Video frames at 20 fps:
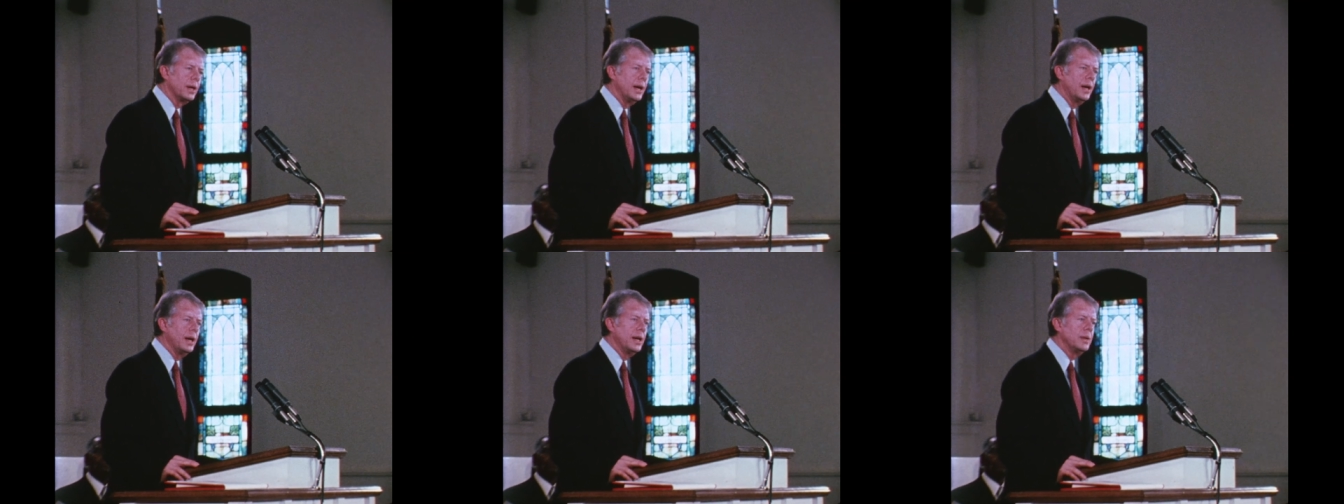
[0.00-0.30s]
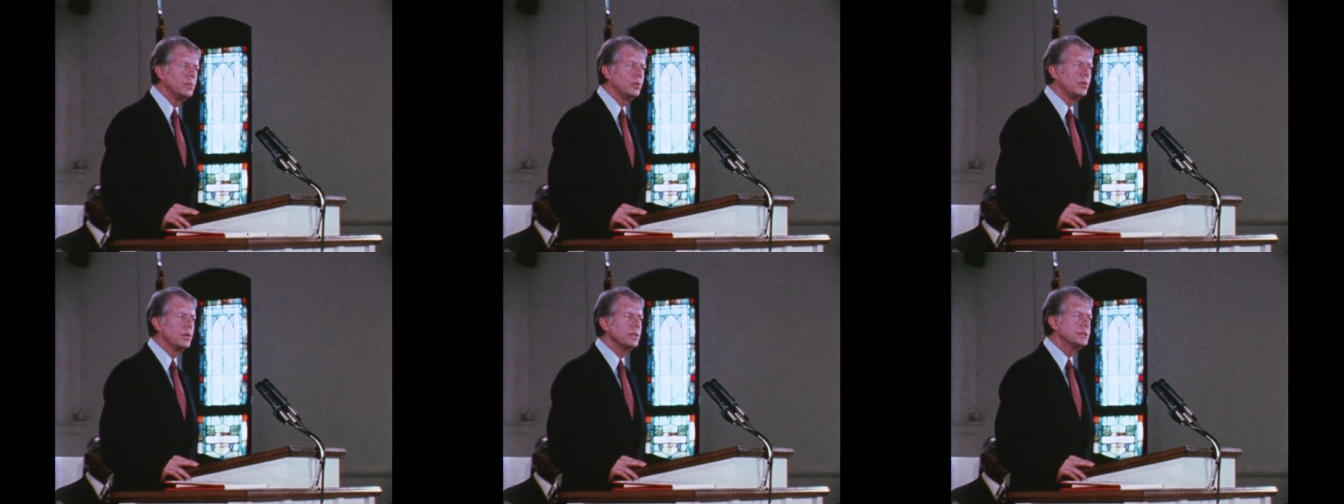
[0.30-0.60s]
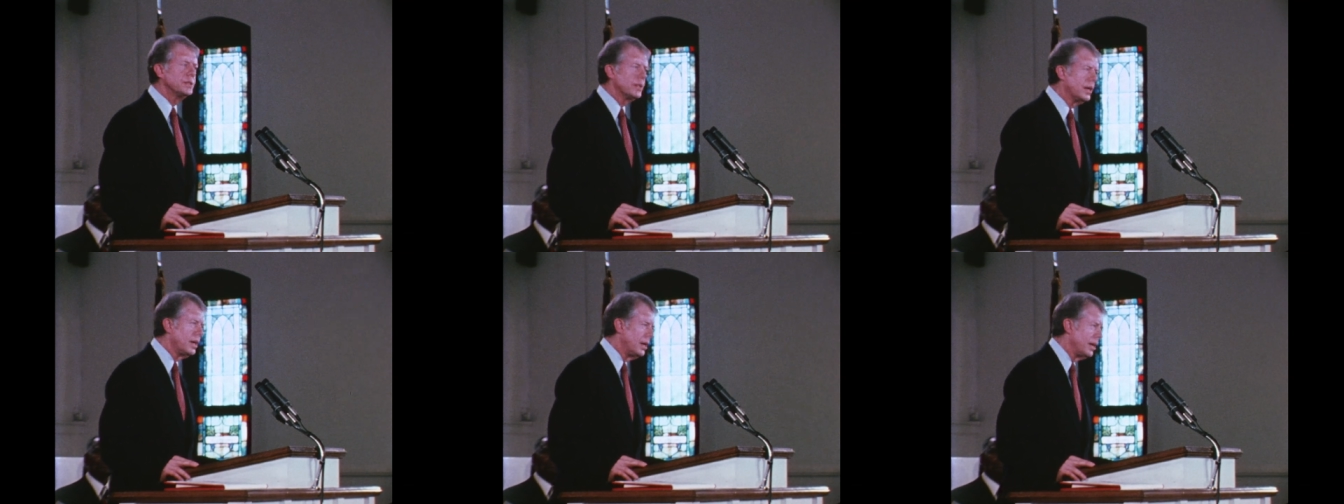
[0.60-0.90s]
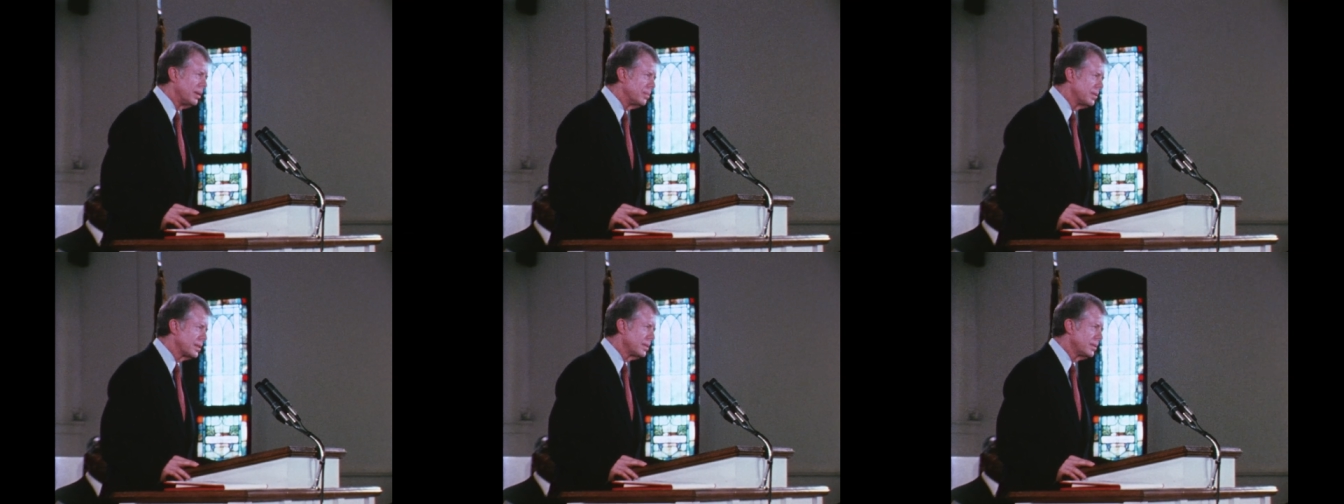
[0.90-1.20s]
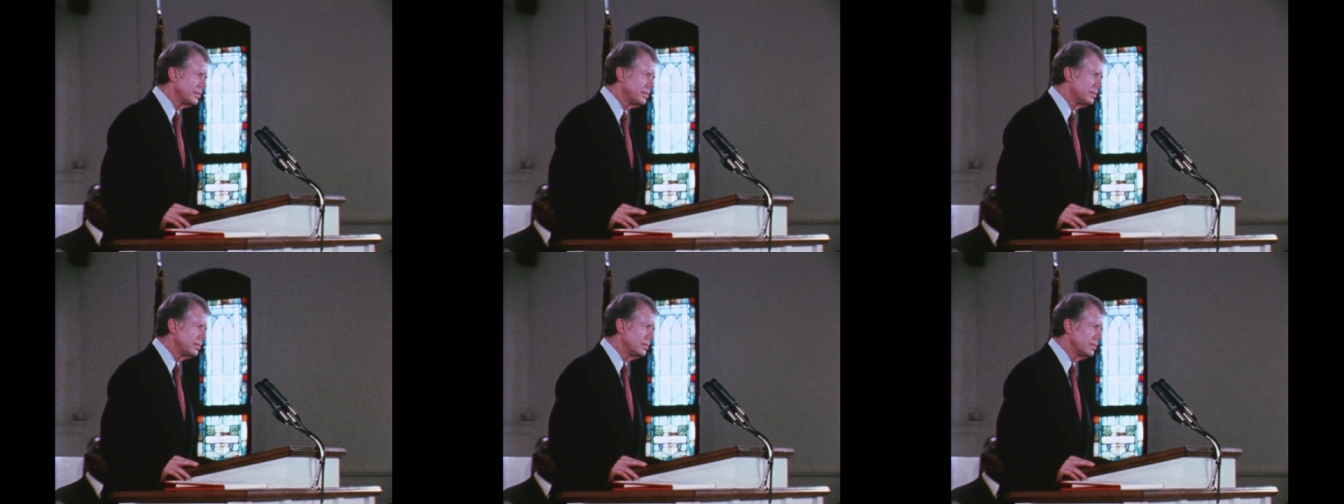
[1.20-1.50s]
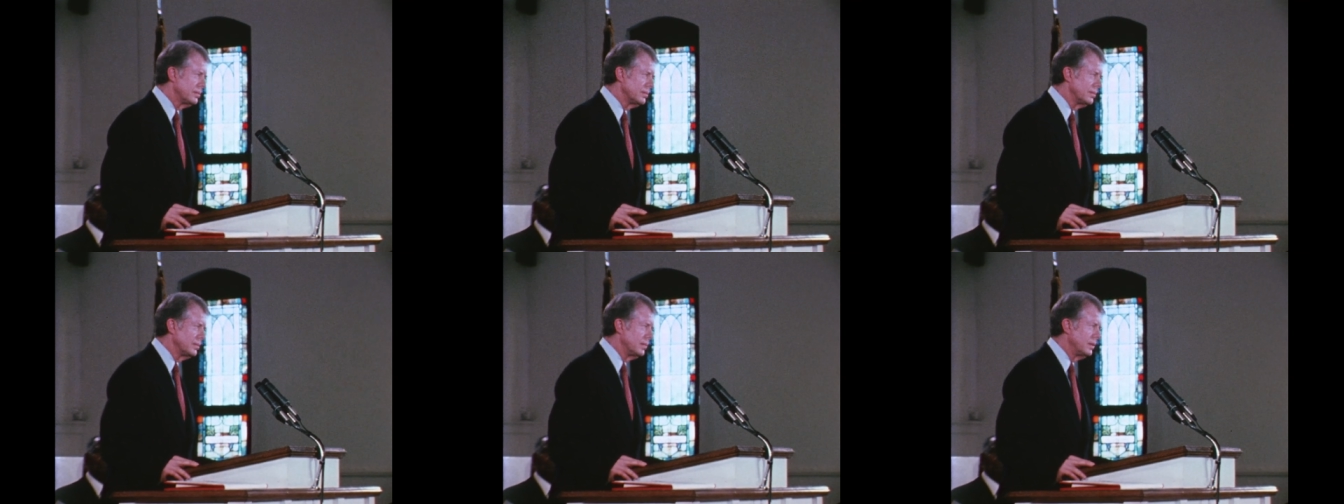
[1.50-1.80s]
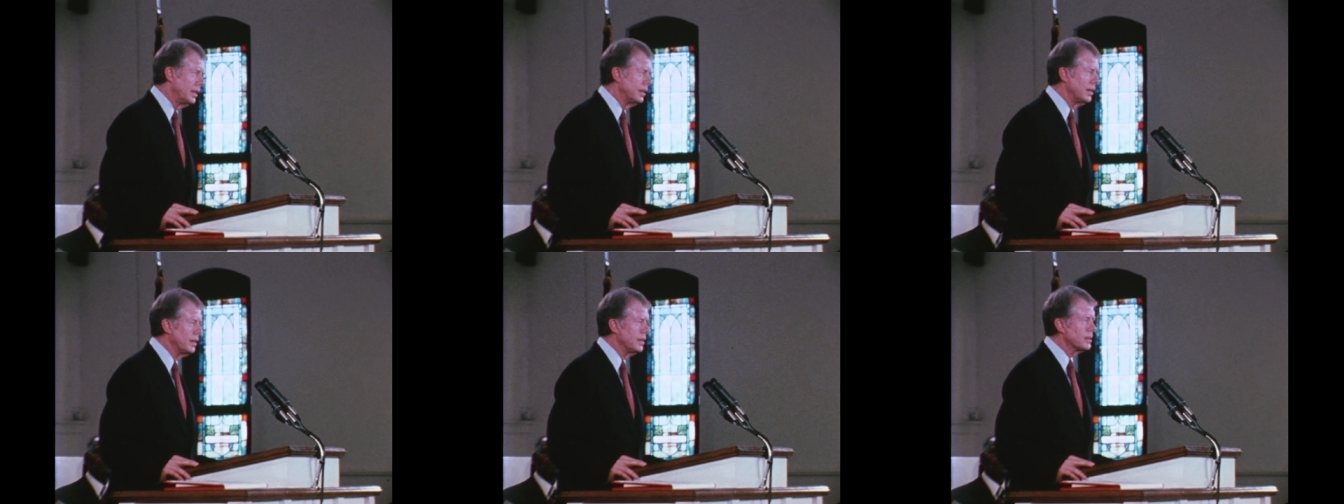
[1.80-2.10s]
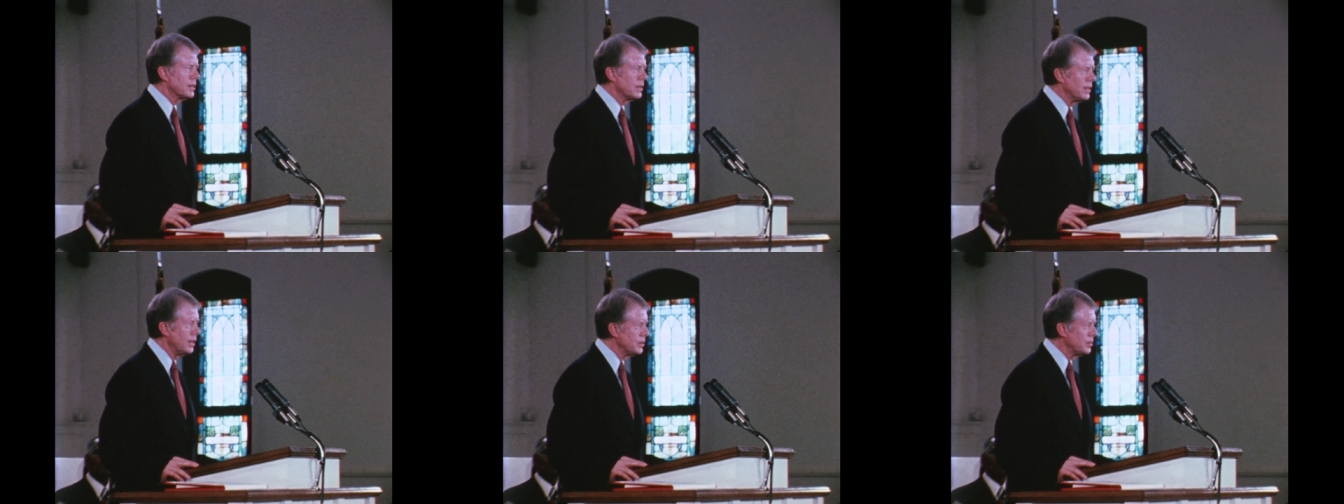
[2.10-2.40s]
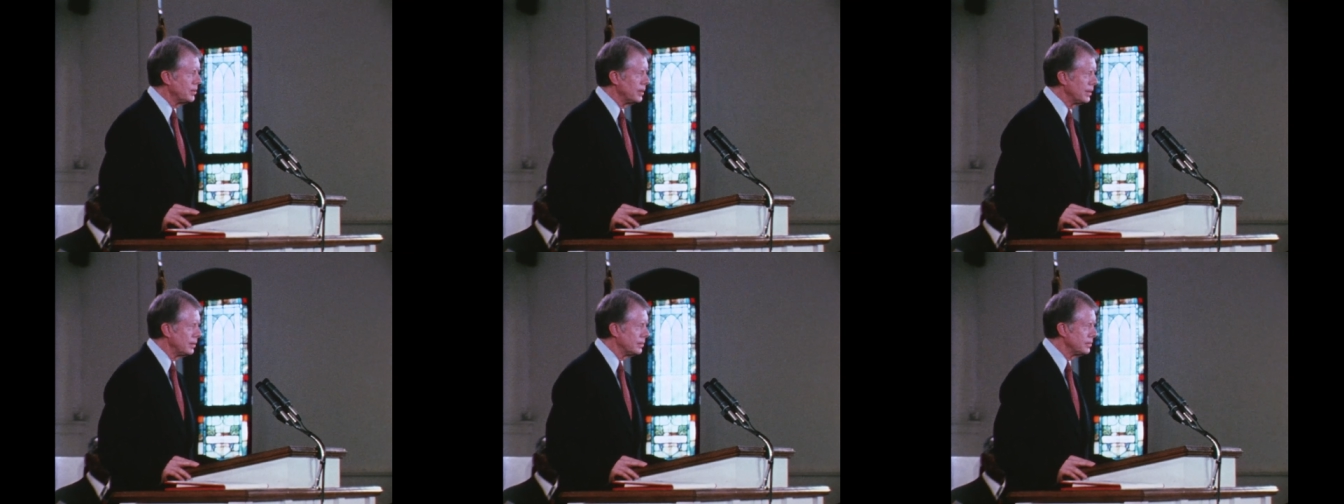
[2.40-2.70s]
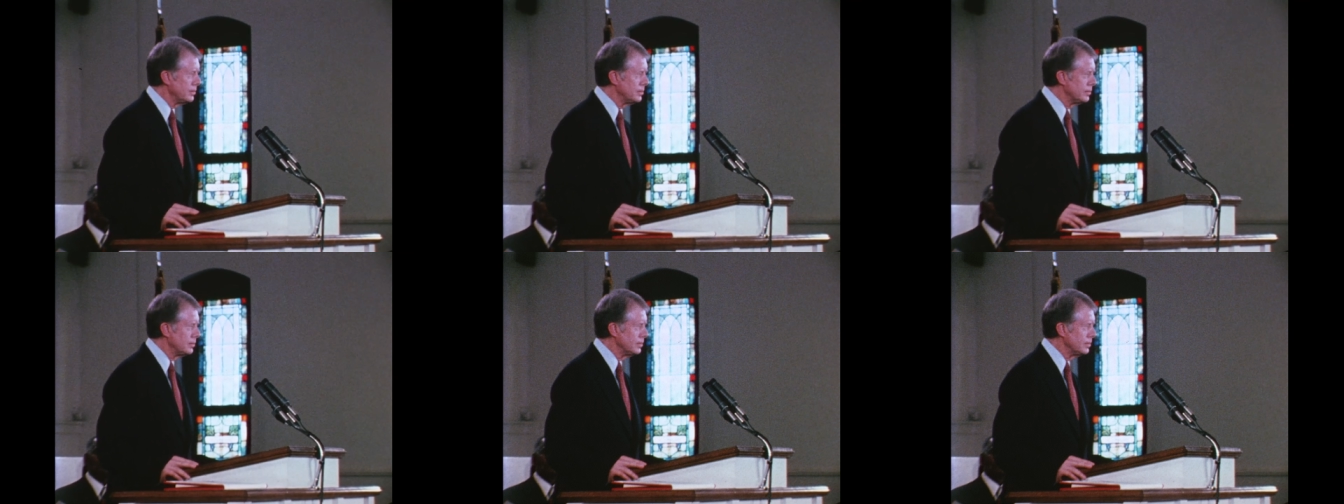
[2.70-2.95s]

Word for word: to add more jobs in this country